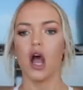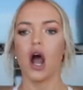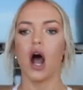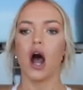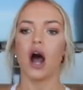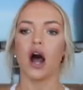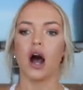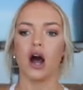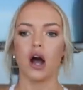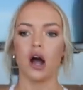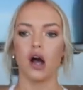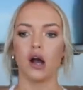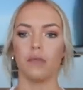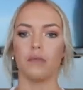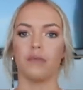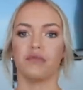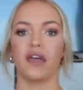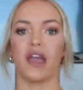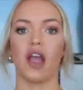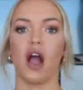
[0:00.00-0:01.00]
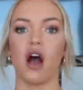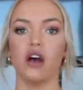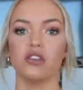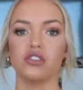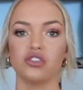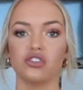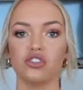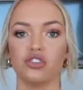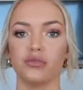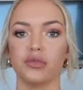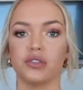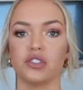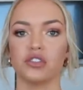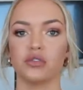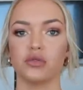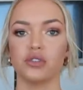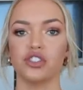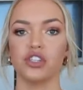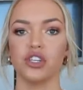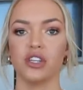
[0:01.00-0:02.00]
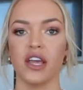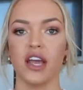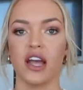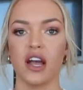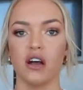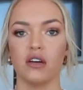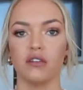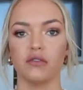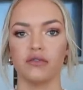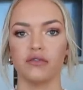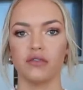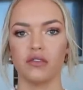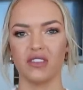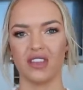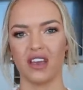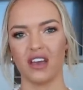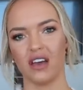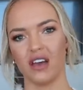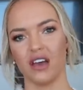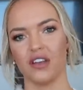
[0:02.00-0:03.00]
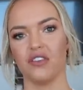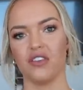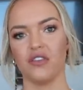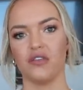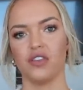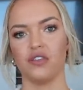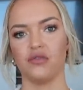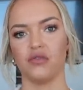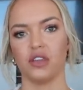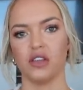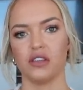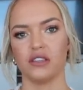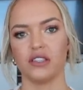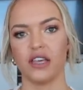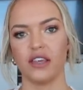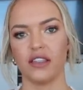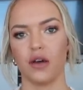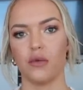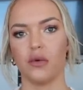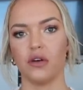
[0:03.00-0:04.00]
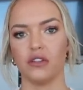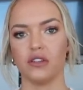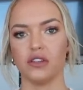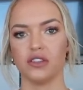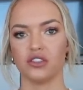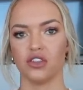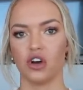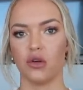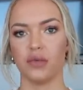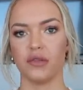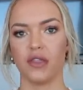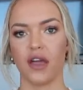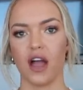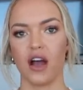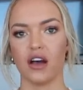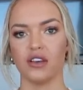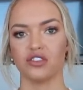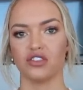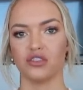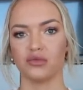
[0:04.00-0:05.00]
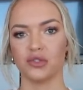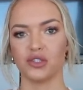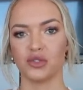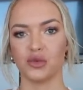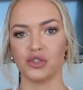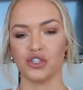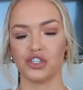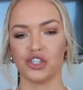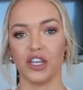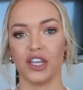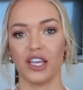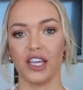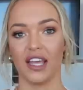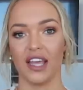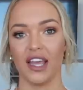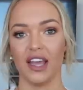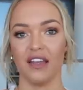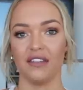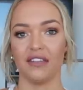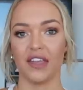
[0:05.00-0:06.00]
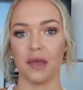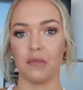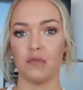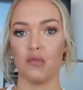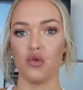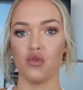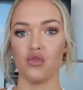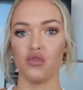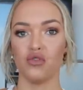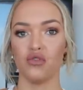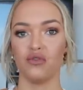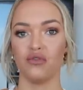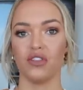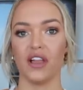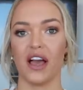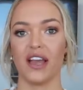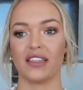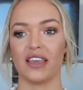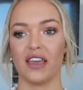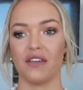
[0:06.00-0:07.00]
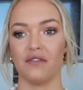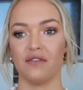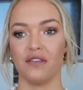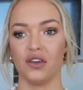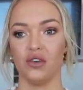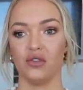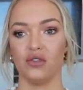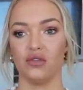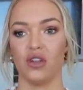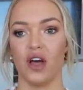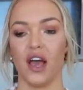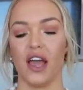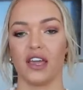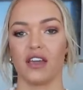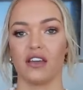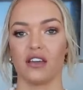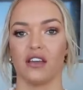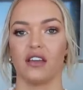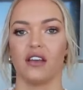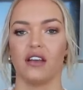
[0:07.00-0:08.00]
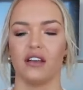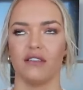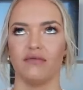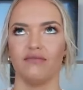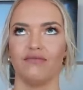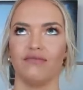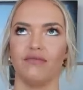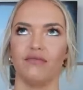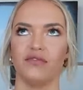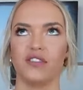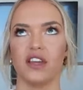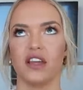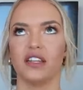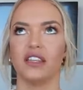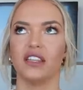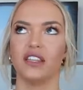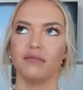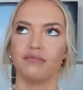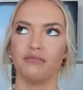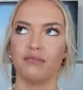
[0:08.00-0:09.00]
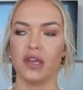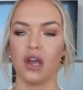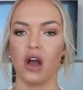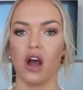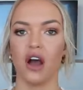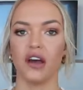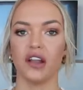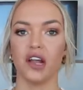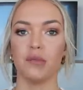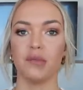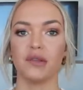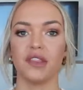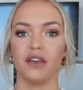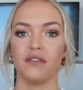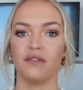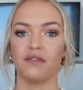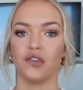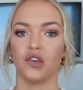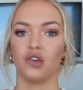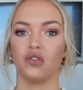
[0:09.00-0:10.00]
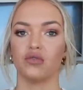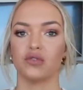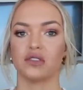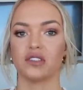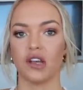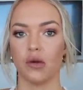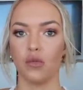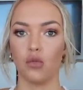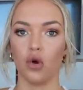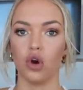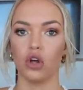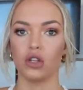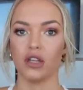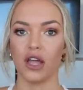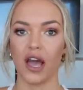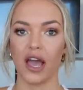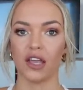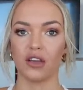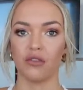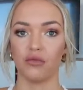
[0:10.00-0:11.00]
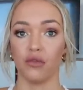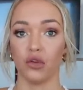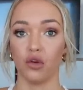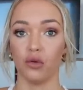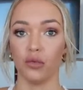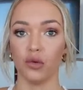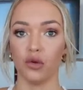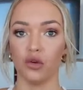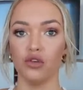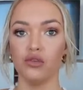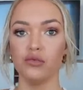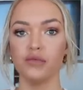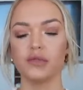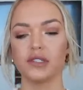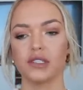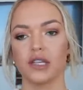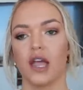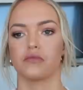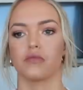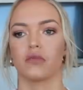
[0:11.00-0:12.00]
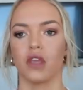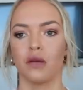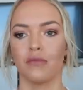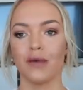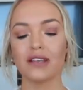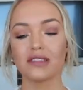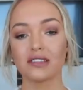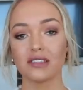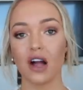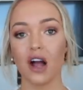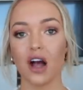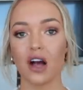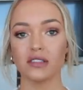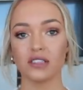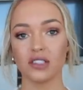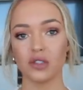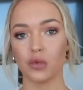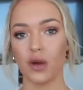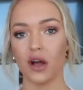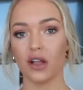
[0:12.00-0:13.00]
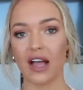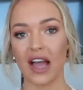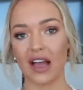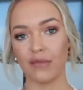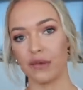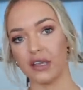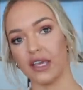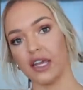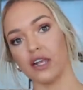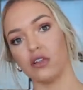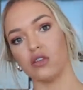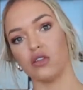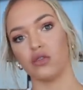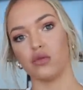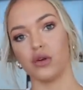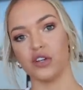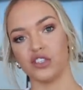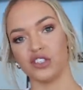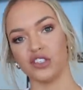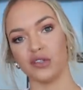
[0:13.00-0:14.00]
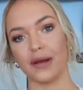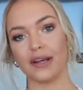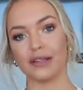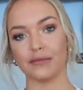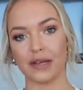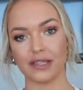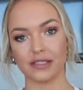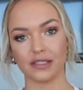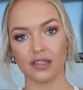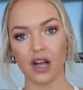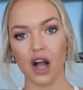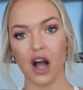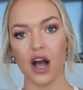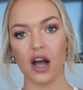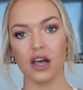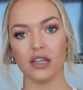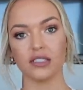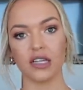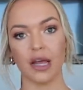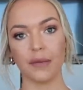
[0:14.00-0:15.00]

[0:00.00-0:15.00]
They are super squishy now. I don't know if you can really see that well on this top, but they are super squishy. They move, like, they feel like they're a bit harder, but they feel somewhat like real boobs. My scars as well, I have been getting a lot of questions about my scars.